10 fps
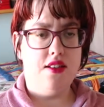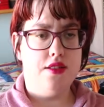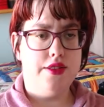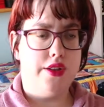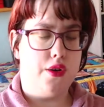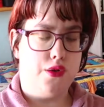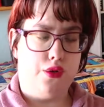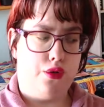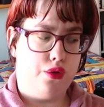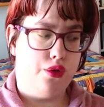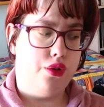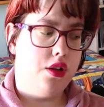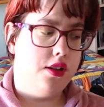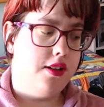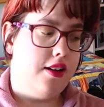So
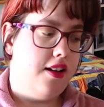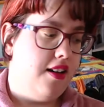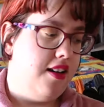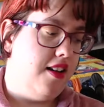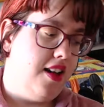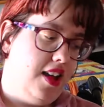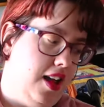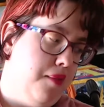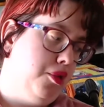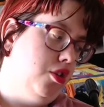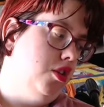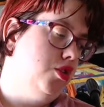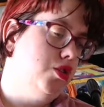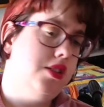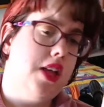I am going
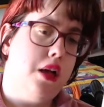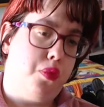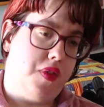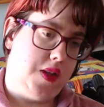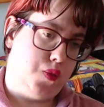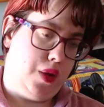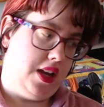to start with this one.